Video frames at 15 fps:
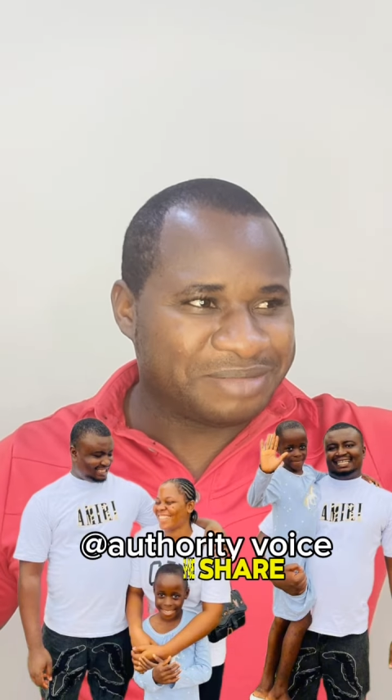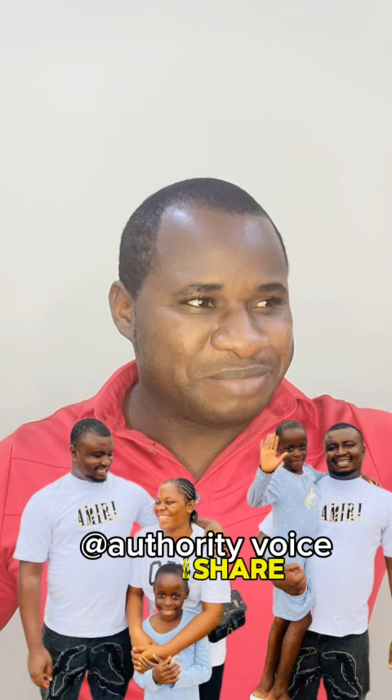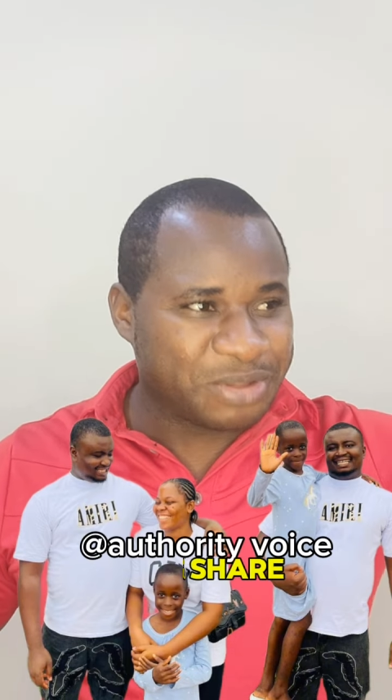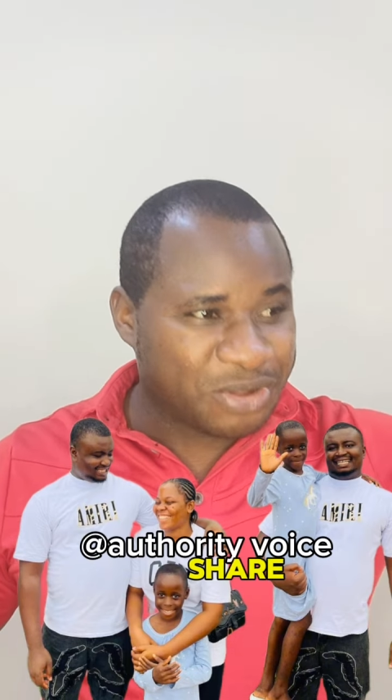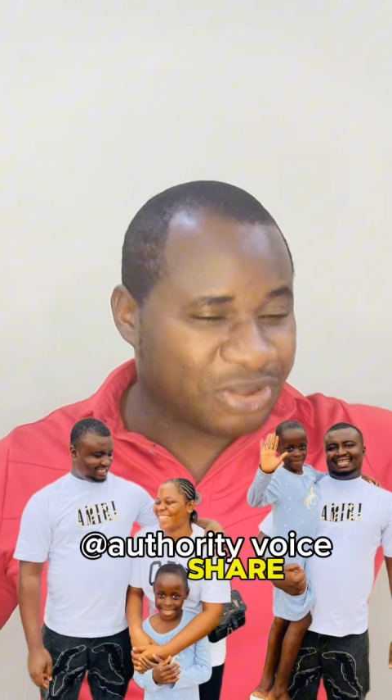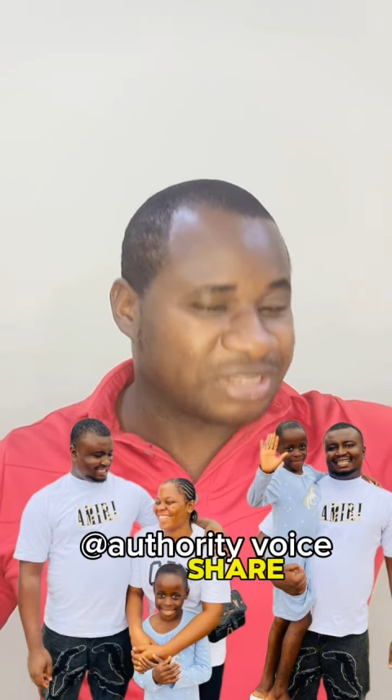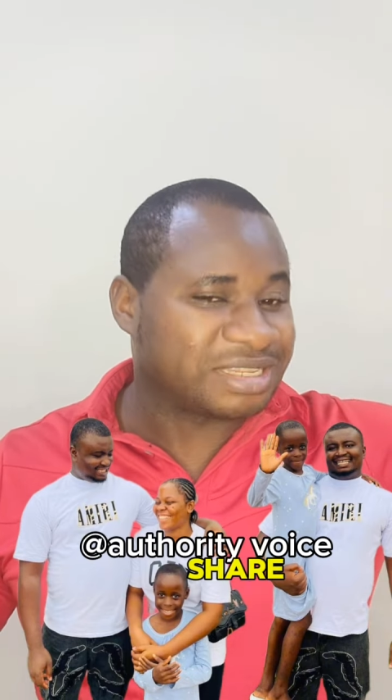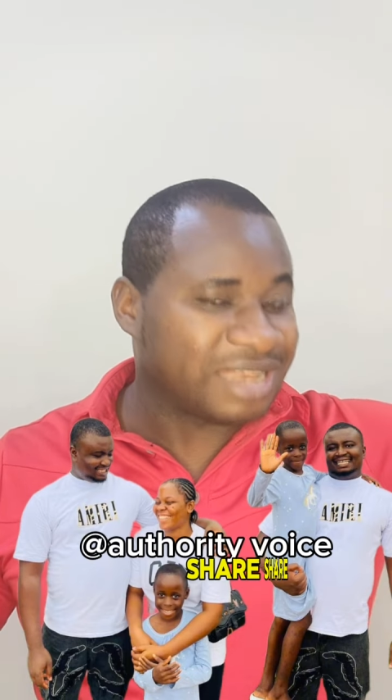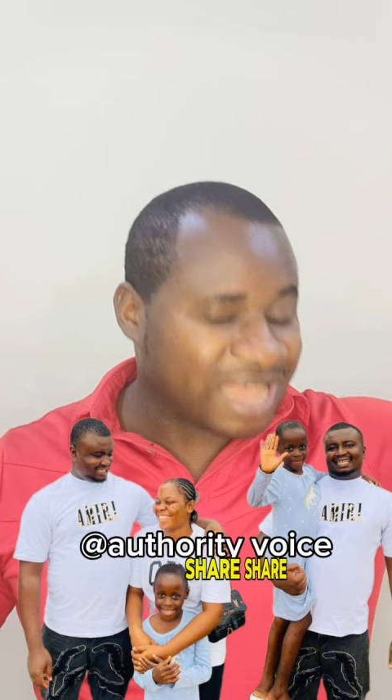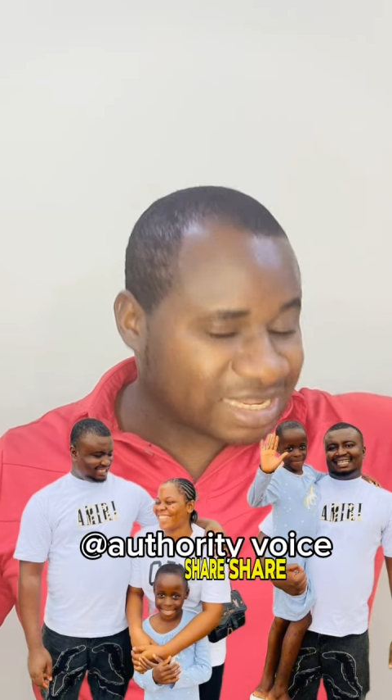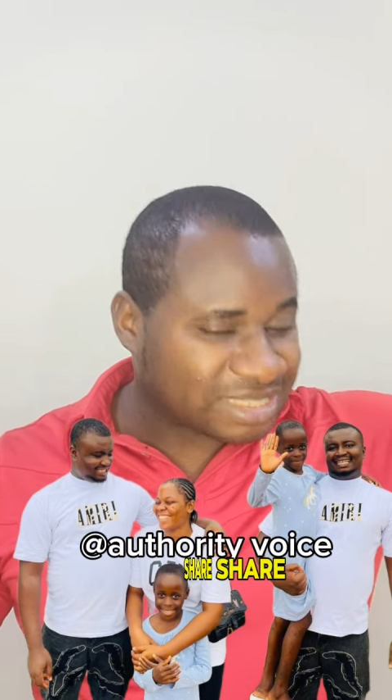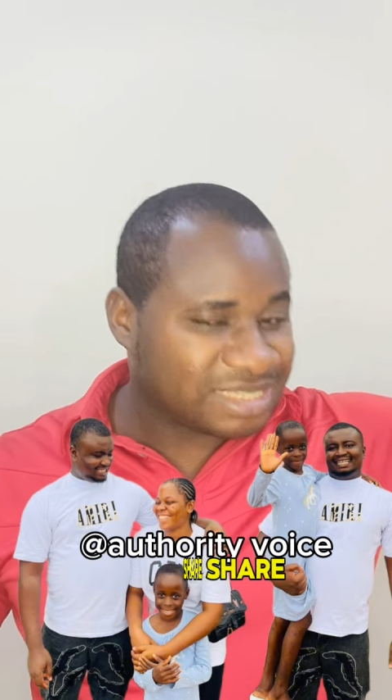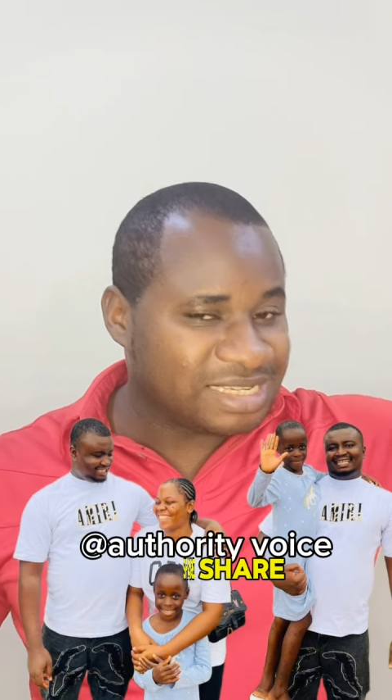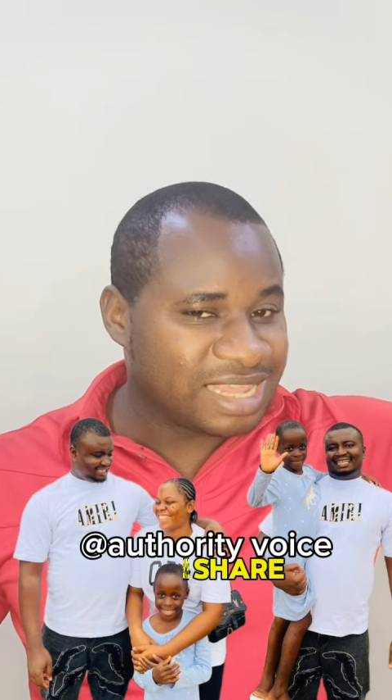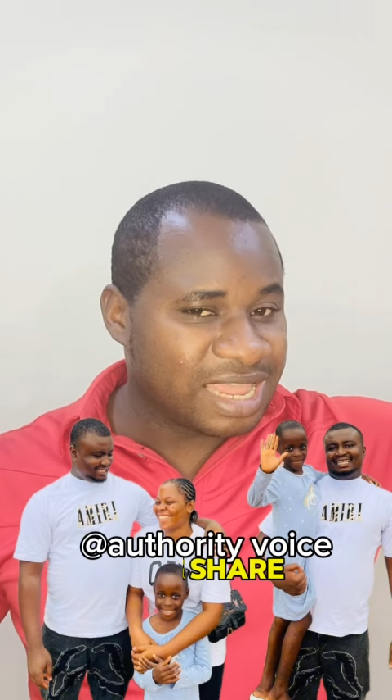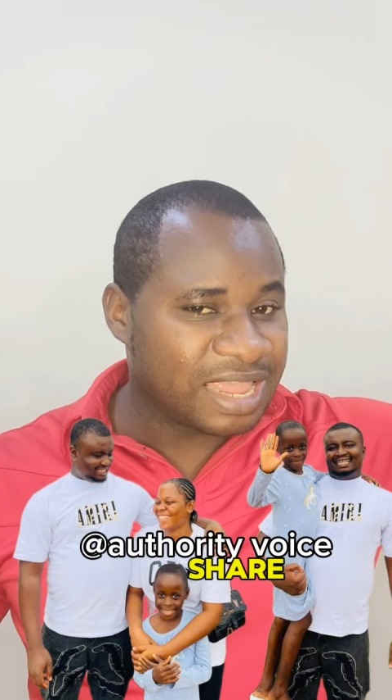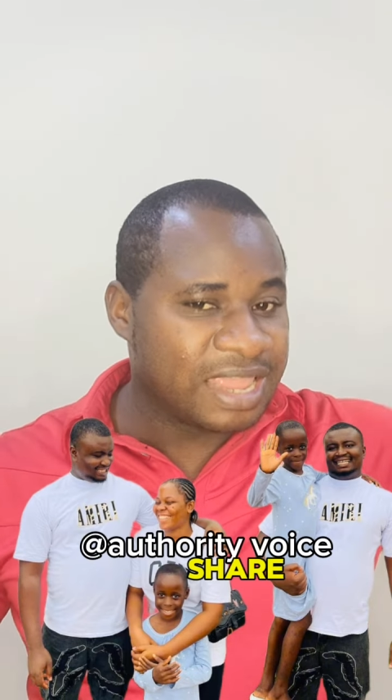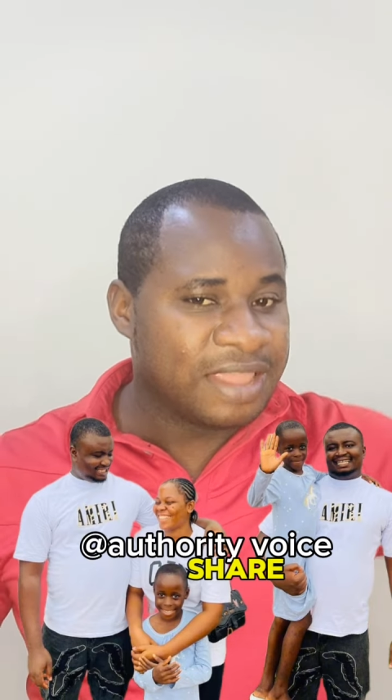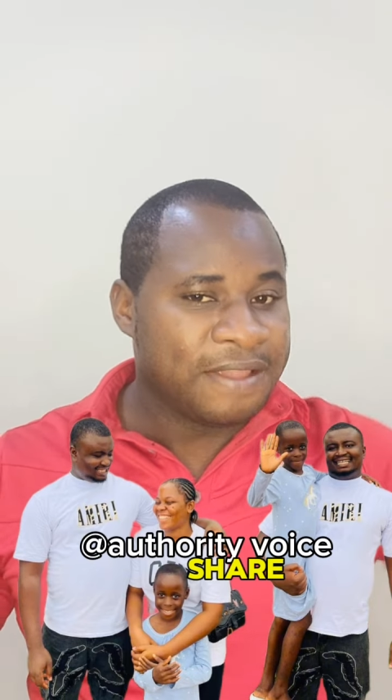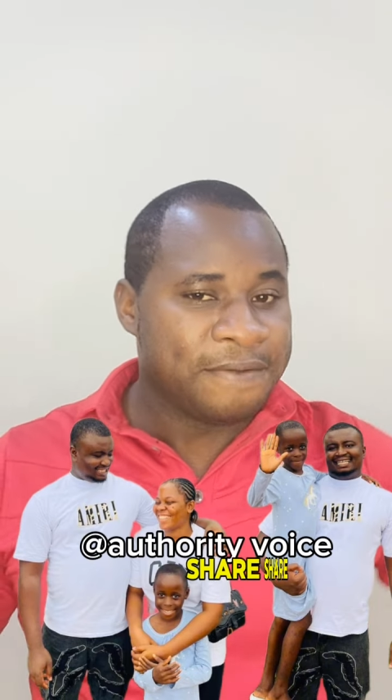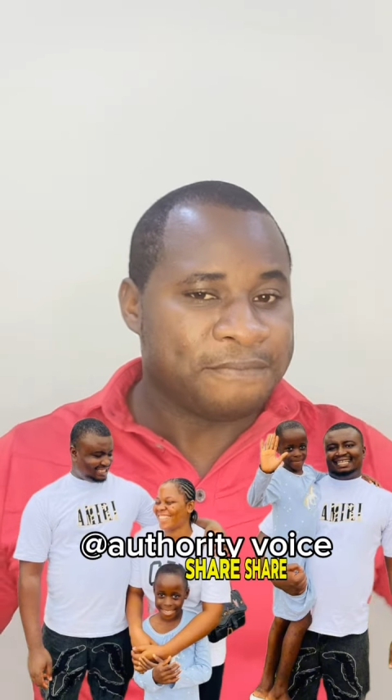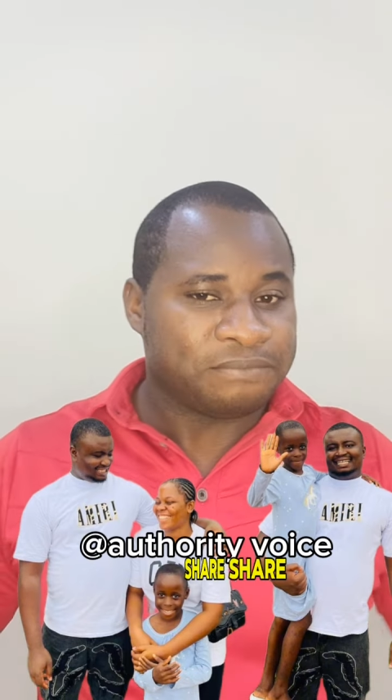Because last year,
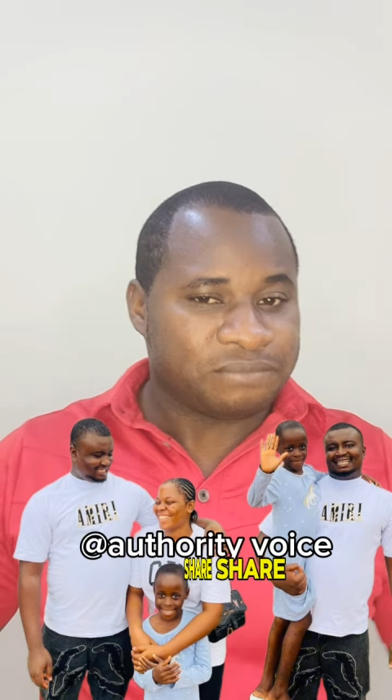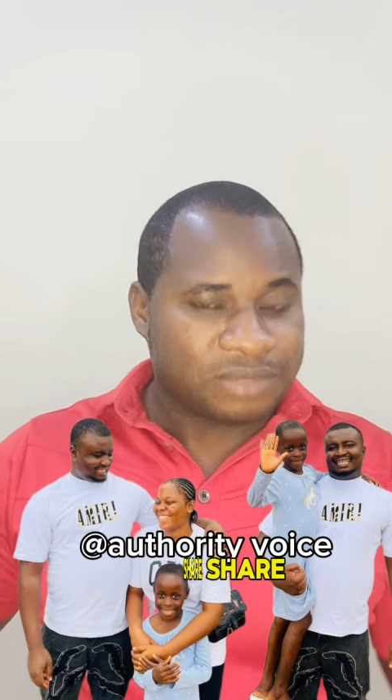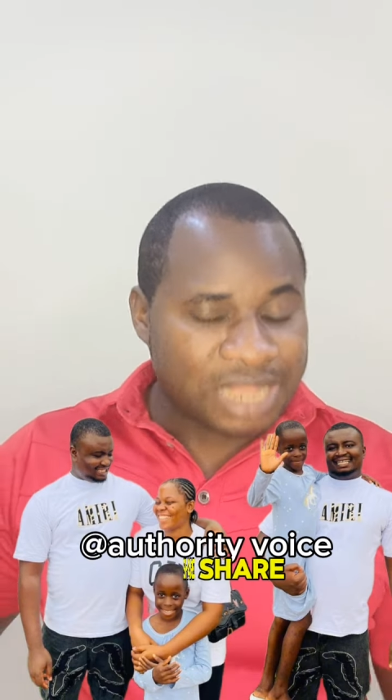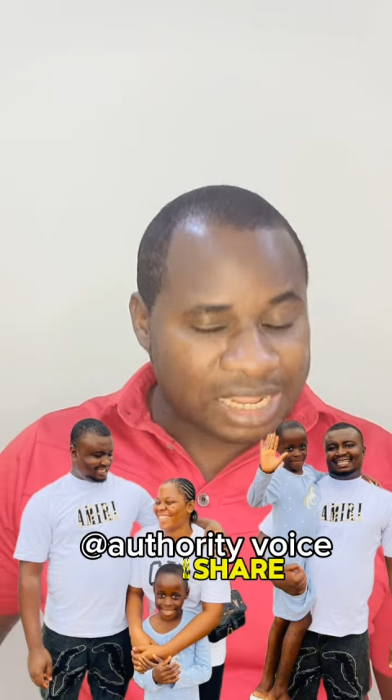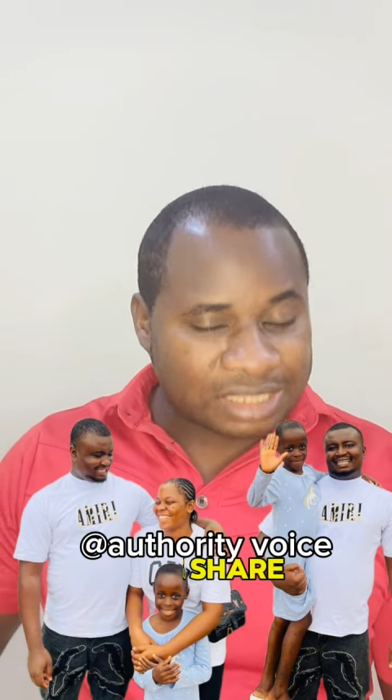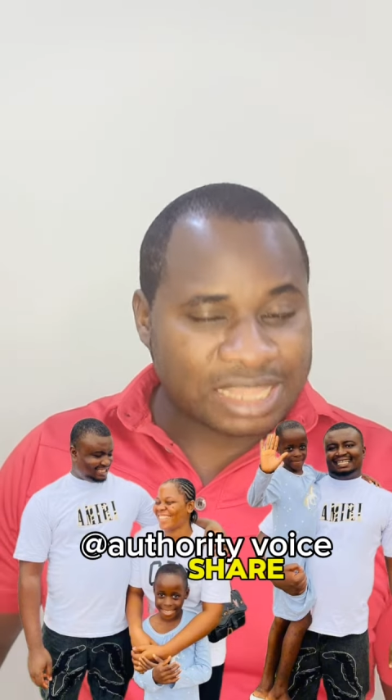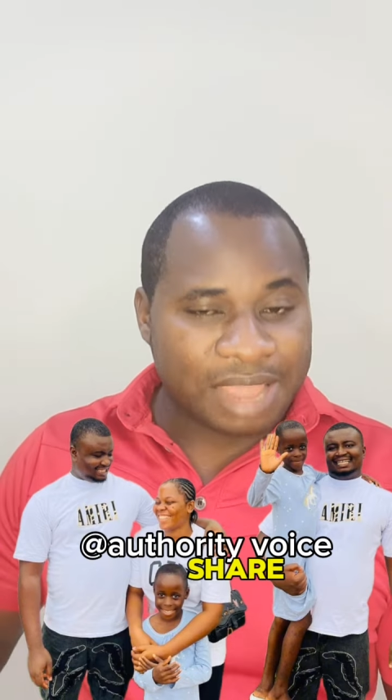that